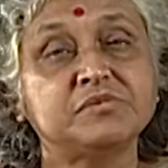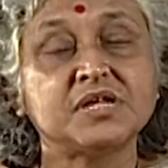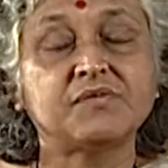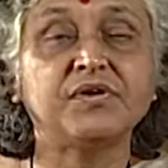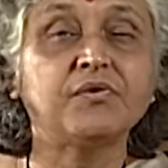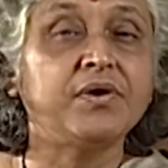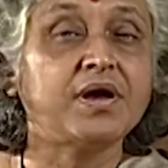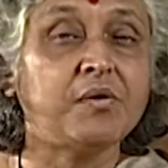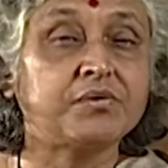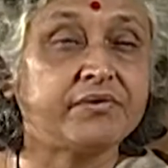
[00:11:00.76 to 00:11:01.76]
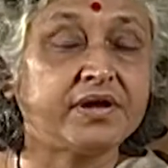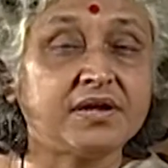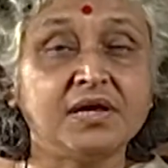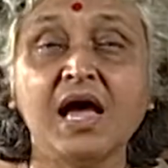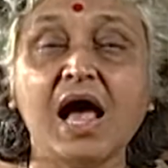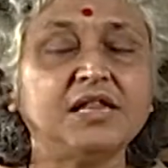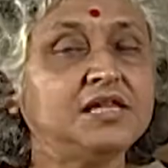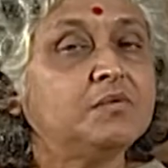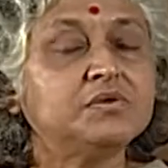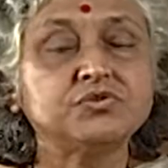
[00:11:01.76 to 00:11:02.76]
that were going out on air, and there
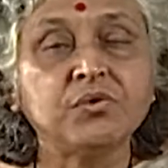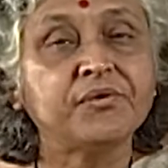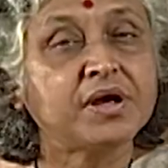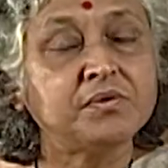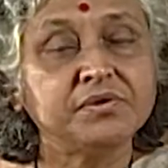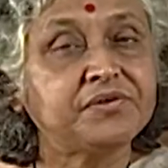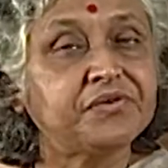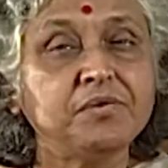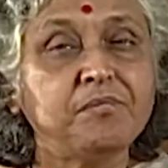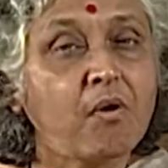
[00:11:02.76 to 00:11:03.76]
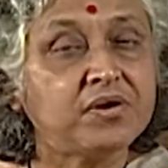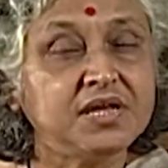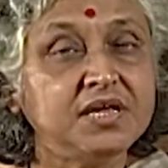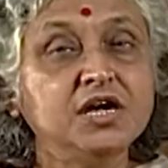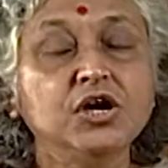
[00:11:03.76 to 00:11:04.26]
was no regulatory body